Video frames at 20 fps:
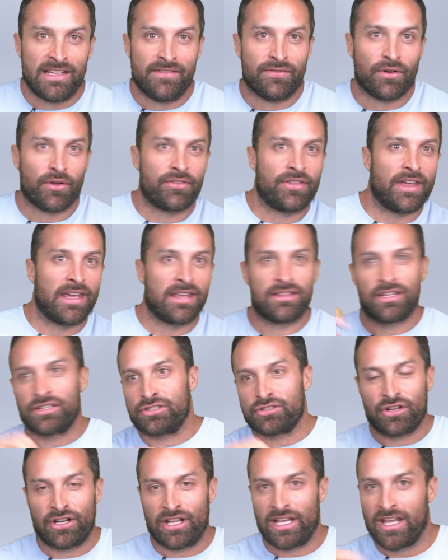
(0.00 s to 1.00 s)
evil thing
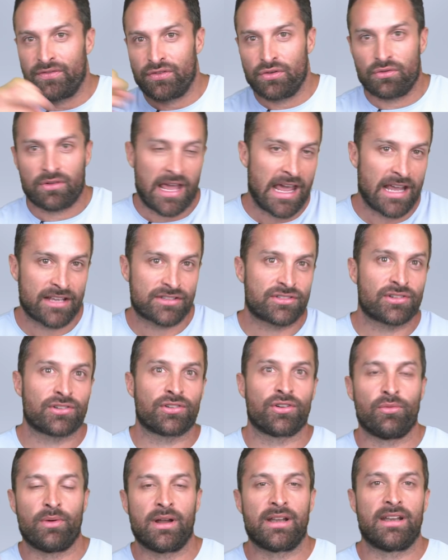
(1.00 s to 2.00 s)
that's gonna give you cancer
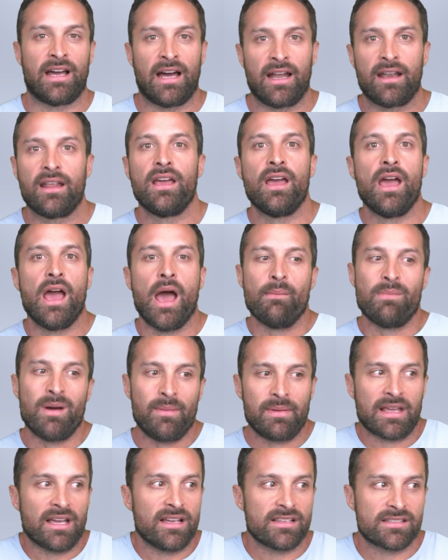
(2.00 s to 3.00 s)
or whatnot, but
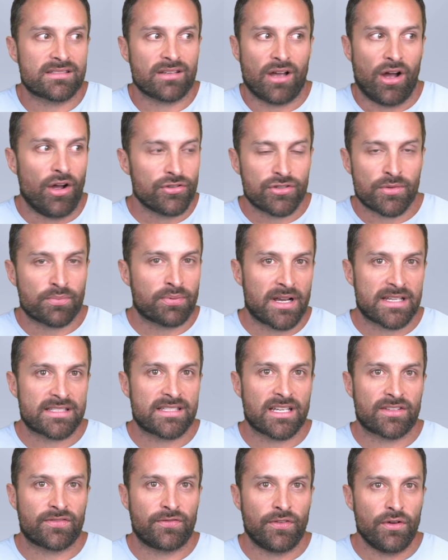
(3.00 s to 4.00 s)
because ultra
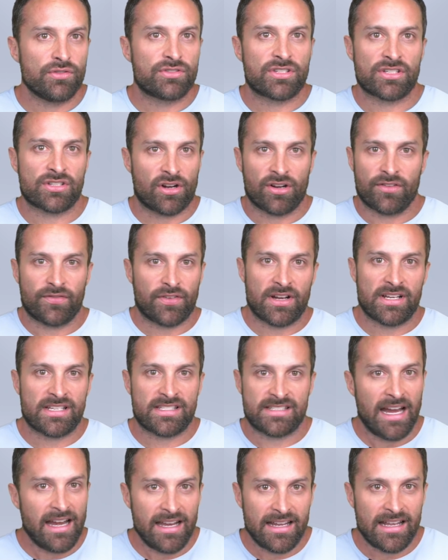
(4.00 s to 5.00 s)
processed foods just aren't very
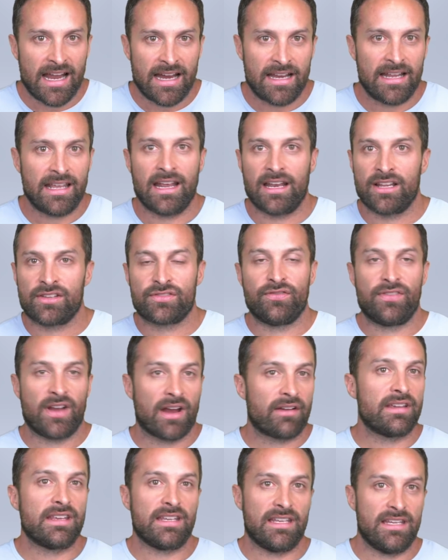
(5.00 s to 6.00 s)
satiating and it's
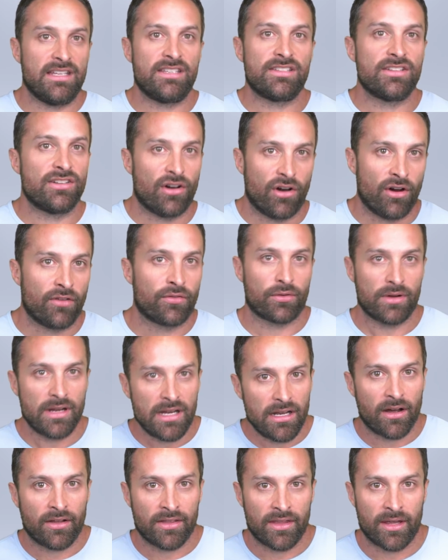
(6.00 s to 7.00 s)
very easy to
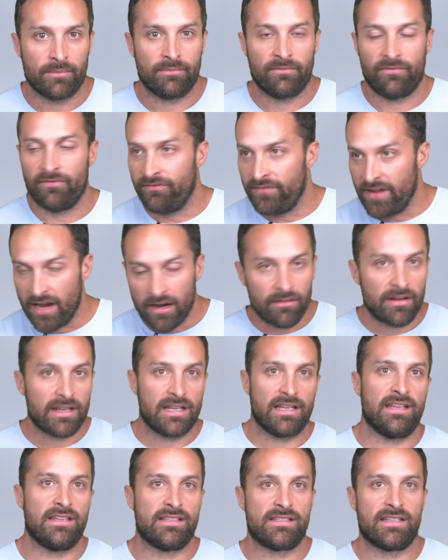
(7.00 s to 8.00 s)
overeat on them. Very
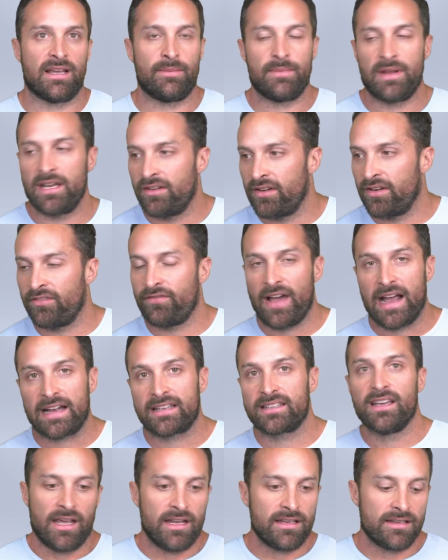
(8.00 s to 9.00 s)
easy. I mean, in
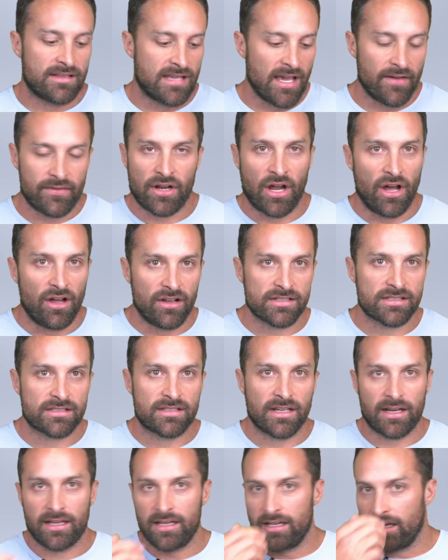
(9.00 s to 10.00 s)
fact, in Kevin Hall's
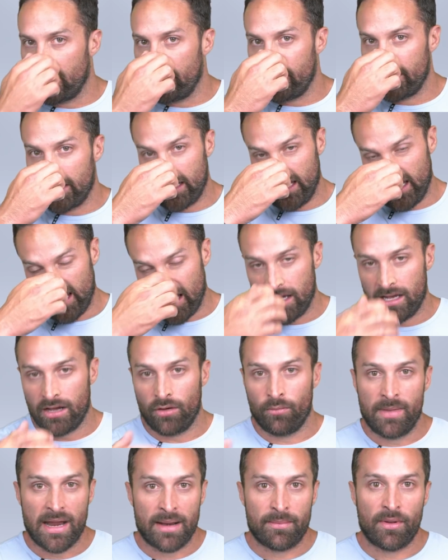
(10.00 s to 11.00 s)
study of a, a
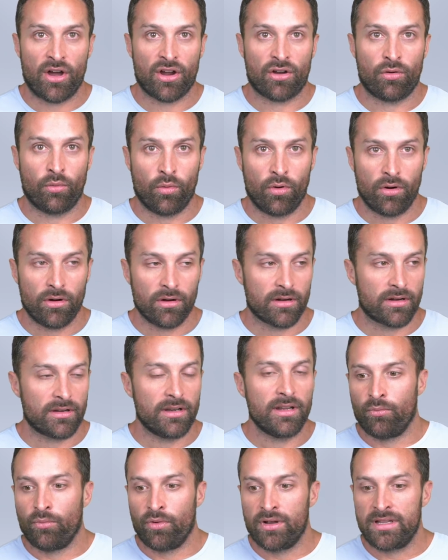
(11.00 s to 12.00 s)
metabolic
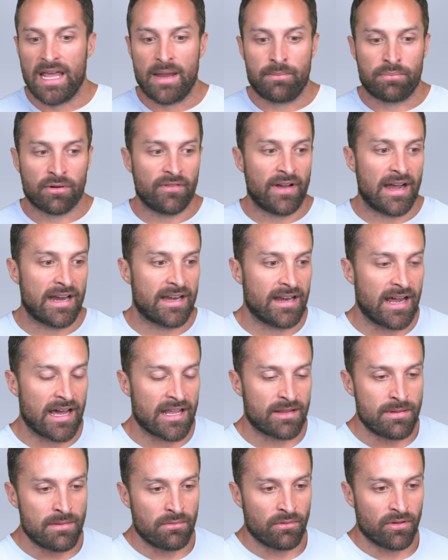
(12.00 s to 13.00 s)
ward, when they provided
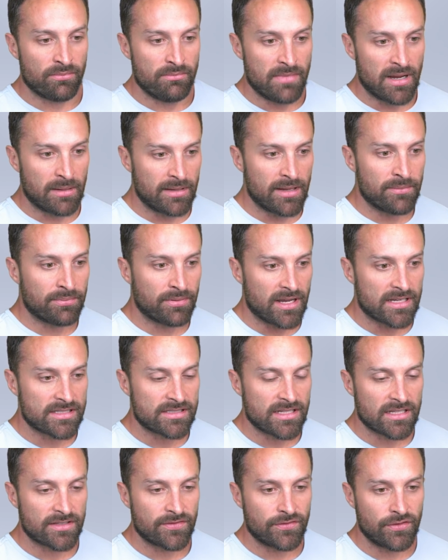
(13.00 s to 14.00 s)
either people with minimally
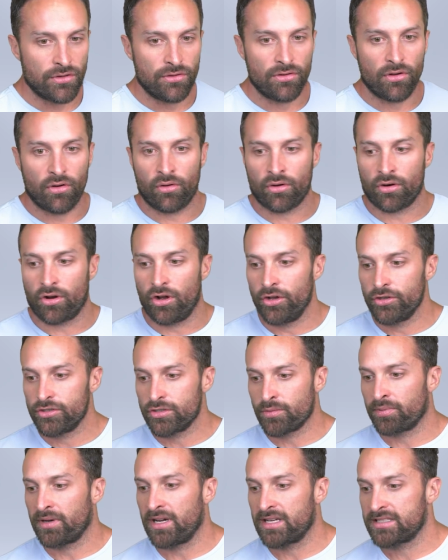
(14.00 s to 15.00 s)
processed food or
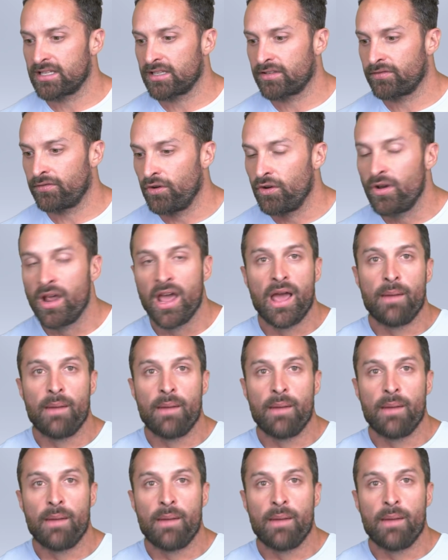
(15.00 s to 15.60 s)
ultra processed food,